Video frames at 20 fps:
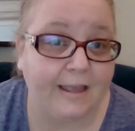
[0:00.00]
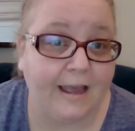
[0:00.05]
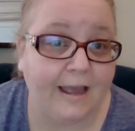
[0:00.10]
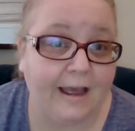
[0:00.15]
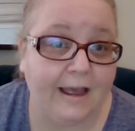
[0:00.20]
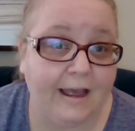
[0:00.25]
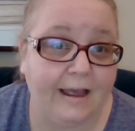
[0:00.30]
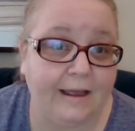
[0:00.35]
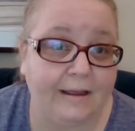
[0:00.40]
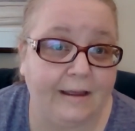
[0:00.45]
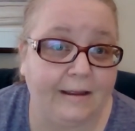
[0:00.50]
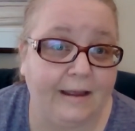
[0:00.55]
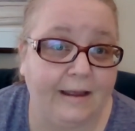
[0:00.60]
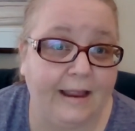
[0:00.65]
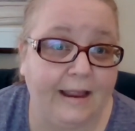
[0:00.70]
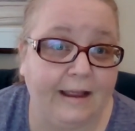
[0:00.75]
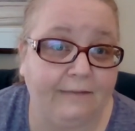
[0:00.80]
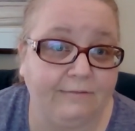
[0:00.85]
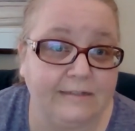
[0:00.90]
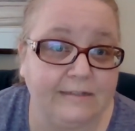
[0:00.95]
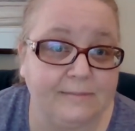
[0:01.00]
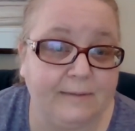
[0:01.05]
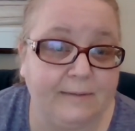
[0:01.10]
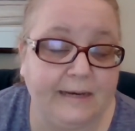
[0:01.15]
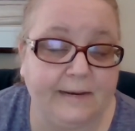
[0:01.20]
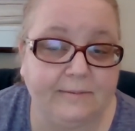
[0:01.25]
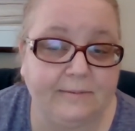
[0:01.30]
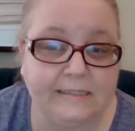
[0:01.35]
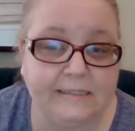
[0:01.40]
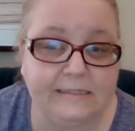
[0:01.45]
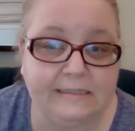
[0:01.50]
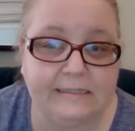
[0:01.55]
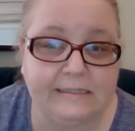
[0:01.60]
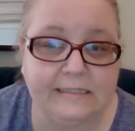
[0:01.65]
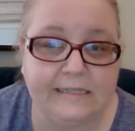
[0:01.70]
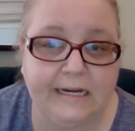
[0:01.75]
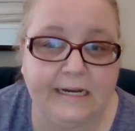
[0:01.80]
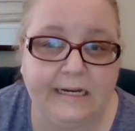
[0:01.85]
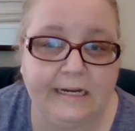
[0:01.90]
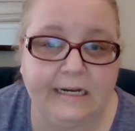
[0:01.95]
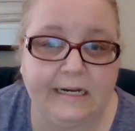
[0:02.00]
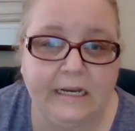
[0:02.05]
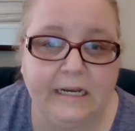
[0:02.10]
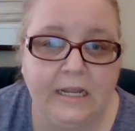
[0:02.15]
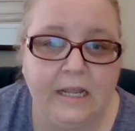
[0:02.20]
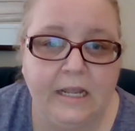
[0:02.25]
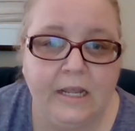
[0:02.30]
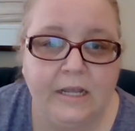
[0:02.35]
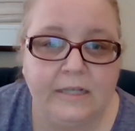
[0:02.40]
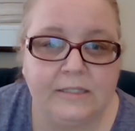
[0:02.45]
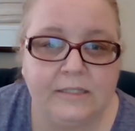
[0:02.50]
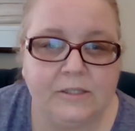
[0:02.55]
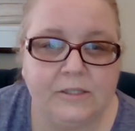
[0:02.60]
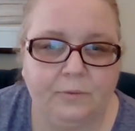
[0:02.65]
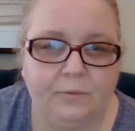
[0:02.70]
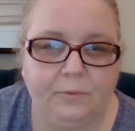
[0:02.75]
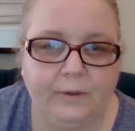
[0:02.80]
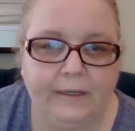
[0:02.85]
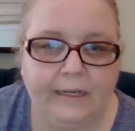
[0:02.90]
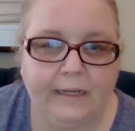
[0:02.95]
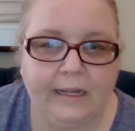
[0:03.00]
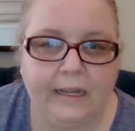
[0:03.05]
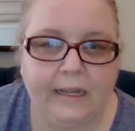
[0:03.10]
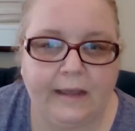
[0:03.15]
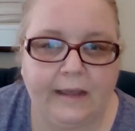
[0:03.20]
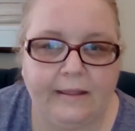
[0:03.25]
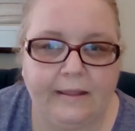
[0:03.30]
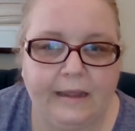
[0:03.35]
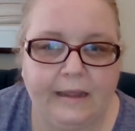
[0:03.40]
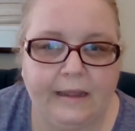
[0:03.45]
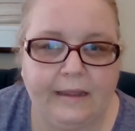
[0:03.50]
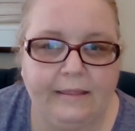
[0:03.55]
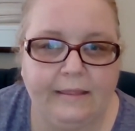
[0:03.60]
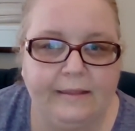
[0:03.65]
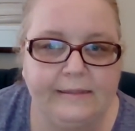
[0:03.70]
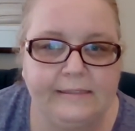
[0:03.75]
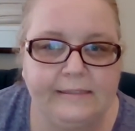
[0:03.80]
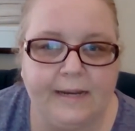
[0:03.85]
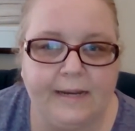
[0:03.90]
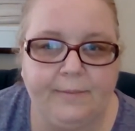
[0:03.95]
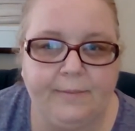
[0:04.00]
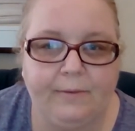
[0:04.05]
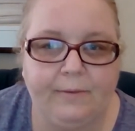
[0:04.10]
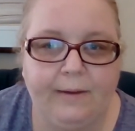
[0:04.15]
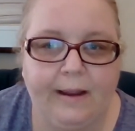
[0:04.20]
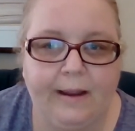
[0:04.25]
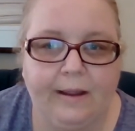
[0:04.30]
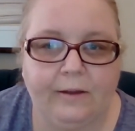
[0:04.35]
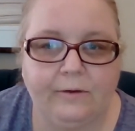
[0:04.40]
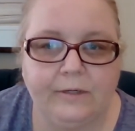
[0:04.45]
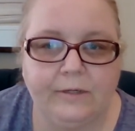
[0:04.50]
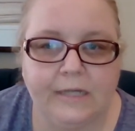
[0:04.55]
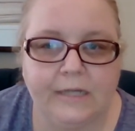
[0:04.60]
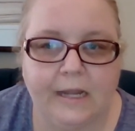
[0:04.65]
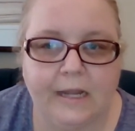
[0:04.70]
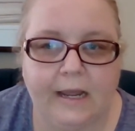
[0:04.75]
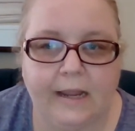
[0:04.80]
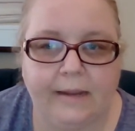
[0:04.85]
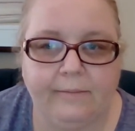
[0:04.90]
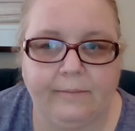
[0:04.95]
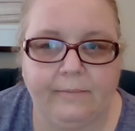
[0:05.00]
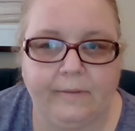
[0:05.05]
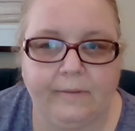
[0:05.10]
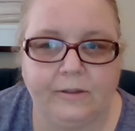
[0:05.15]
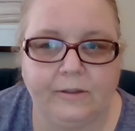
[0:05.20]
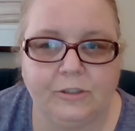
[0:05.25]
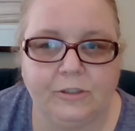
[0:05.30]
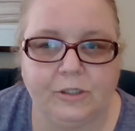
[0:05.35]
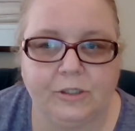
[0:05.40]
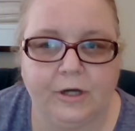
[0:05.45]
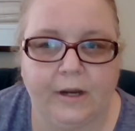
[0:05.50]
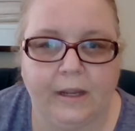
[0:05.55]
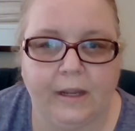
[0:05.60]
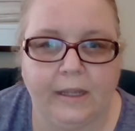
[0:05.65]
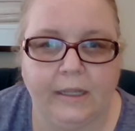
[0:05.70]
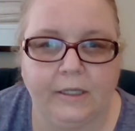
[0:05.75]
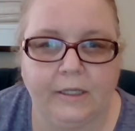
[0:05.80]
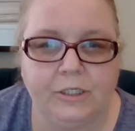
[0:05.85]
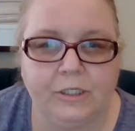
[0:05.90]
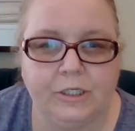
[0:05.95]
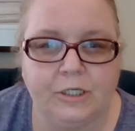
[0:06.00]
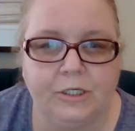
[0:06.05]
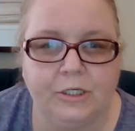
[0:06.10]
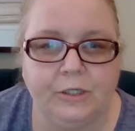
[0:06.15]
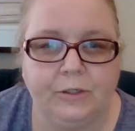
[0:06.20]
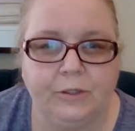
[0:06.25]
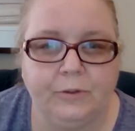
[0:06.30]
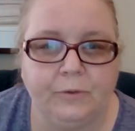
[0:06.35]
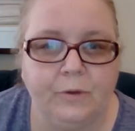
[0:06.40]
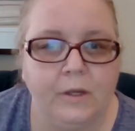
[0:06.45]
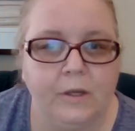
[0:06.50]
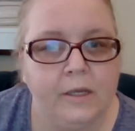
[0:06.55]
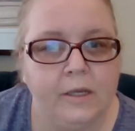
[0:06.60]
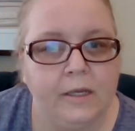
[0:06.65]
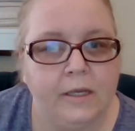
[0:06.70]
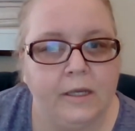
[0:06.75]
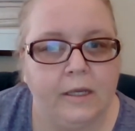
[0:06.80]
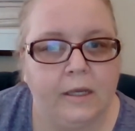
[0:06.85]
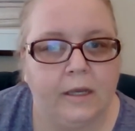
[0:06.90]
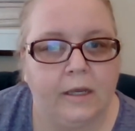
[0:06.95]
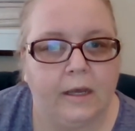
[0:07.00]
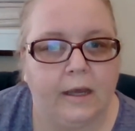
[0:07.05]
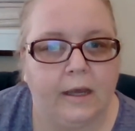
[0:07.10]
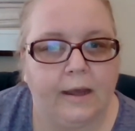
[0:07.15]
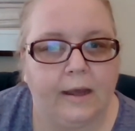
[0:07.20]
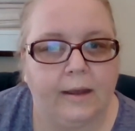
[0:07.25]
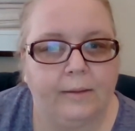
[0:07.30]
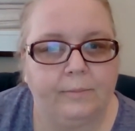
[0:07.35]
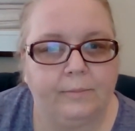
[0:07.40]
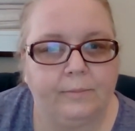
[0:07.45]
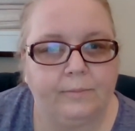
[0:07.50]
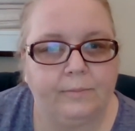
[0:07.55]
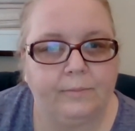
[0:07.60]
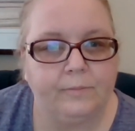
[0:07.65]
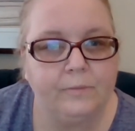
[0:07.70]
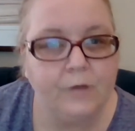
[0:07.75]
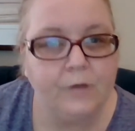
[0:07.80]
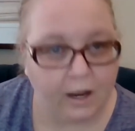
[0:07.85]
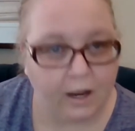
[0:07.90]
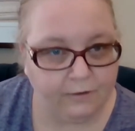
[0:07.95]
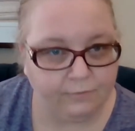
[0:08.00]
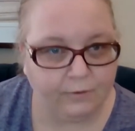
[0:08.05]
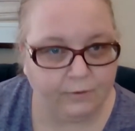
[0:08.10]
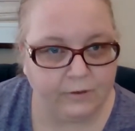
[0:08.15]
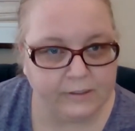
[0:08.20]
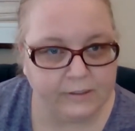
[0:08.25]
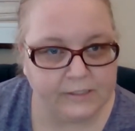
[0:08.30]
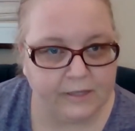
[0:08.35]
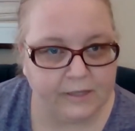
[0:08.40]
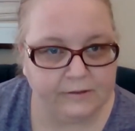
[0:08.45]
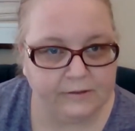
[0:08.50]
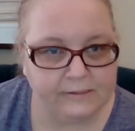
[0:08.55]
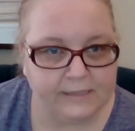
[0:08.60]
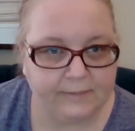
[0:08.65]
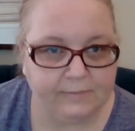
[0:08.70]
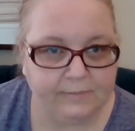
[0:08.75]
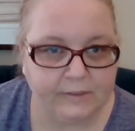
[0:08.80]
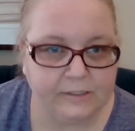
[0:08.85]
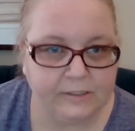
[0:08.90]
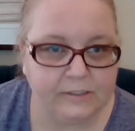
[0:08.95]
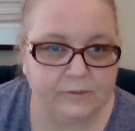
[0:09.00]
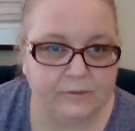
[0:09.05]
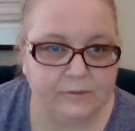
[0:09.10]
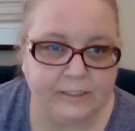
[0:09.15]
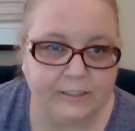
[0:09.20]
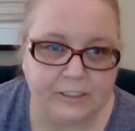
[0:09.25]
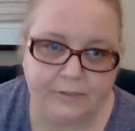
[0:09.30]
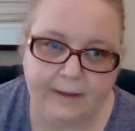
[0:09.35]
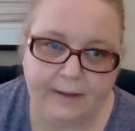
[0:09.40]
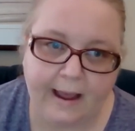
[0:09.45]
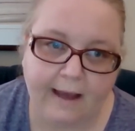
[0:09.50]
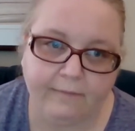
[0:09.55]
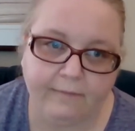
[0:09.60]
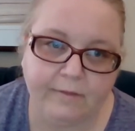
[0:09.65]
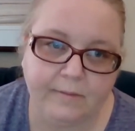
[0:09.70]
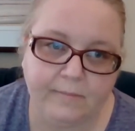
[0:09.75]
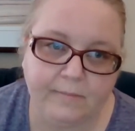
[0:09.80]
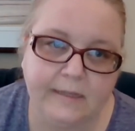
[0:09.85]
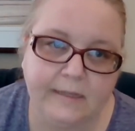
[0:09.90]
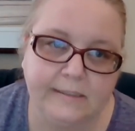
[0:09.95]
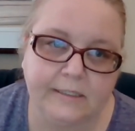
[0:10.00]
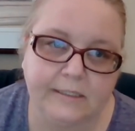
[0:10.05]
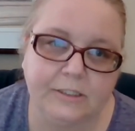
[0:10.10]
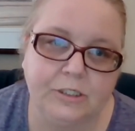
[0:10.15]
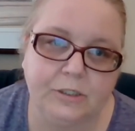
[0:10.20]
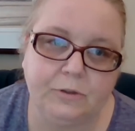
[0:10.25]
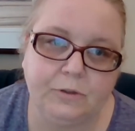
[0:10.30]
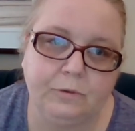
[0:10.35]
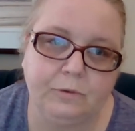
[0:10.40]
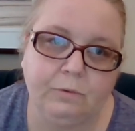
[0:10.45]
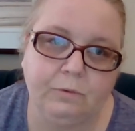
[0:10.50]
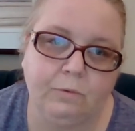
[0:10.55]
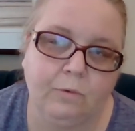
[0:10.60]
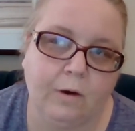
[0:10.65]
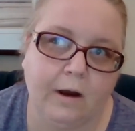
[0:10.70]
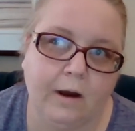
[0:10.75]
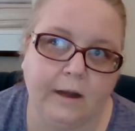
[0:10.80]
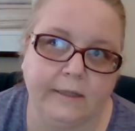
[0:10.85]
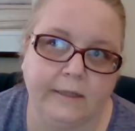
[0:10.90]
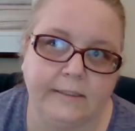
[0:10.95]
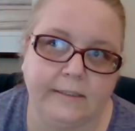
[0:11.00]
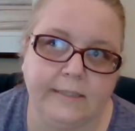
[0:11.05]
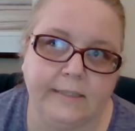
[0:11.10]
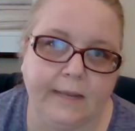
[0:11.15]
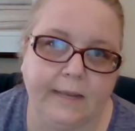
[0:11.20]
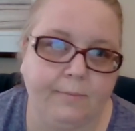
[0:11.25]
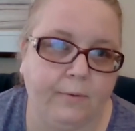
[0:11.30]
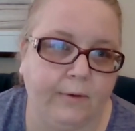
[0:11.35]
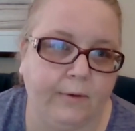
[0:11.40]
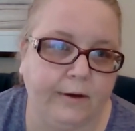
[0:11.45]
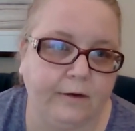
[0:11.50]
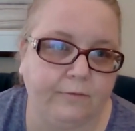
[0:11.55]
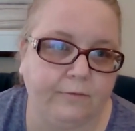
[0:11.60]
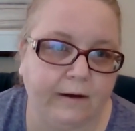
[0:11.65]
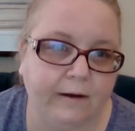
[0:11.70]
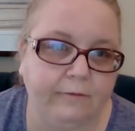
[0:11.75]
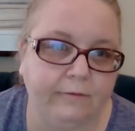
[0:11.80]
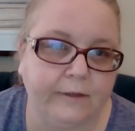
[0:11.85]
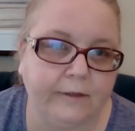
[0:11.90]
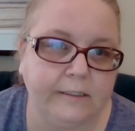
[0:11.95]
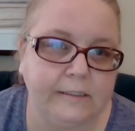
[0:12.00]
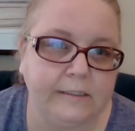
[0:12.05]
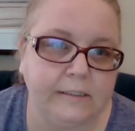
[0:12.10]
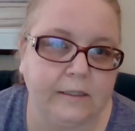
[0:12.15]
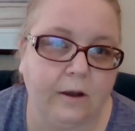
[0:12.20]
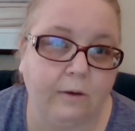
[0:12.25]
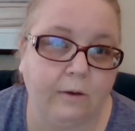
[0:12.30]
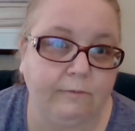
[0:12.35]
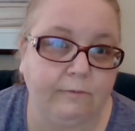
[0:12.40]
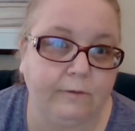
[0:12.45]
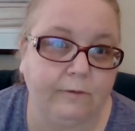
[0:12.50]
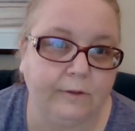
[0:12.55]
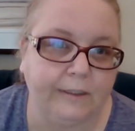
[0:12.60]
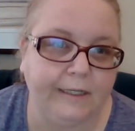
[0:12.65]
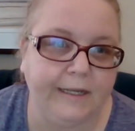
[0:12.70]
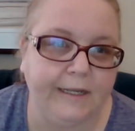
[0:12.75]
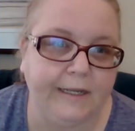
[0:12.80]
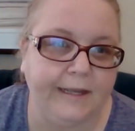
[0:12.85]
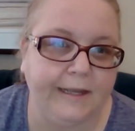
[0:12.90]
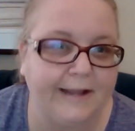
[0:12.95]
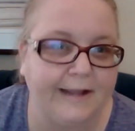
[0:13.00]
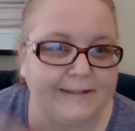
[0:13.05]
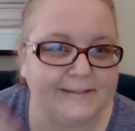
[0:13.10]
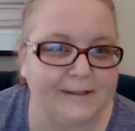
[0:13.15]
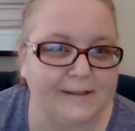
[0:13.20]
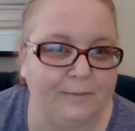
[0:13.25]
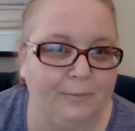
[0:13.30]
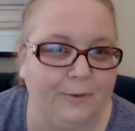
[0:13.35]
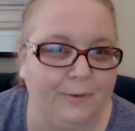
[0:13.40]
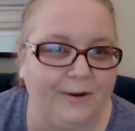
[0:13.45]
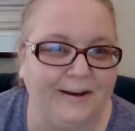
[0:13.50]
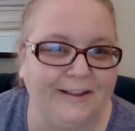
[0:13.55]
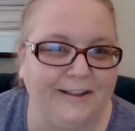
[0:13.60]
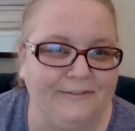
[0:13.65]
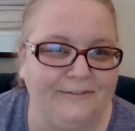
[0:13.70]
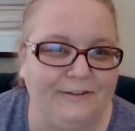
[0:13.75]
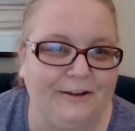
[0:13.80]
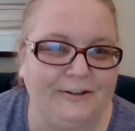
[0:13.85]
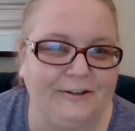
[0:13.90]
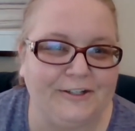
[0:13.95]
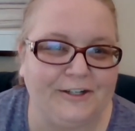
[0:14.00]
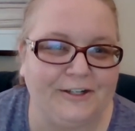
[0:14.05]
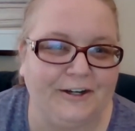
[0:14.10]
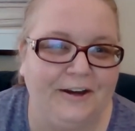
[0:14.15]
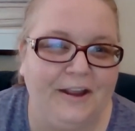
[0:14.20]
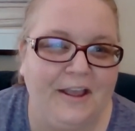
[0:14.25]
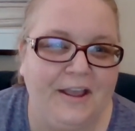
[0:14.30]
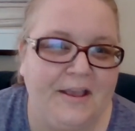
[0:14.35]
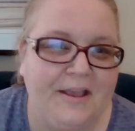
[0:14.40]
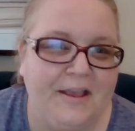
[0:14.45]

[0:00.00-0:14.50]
Uh, I haven't been able to sustain it. So really, this time around, I'm trying to um, not focus on those numbers. So I do have them because I do want a point of reference, hopefully at some point in the future,